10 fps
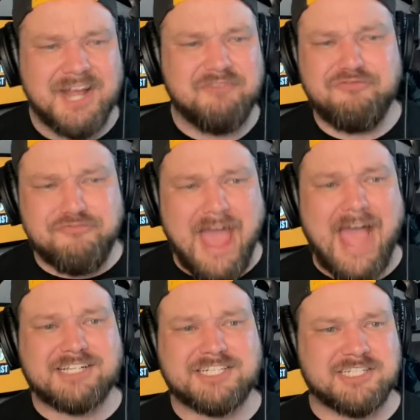and
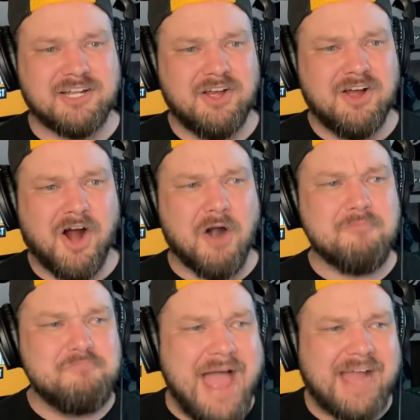facts are
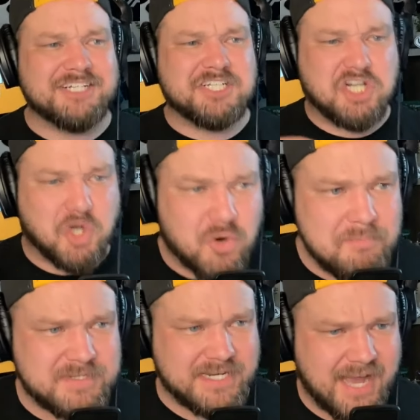MAGA's
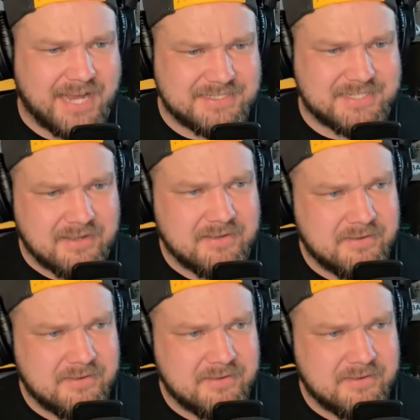kryptonite.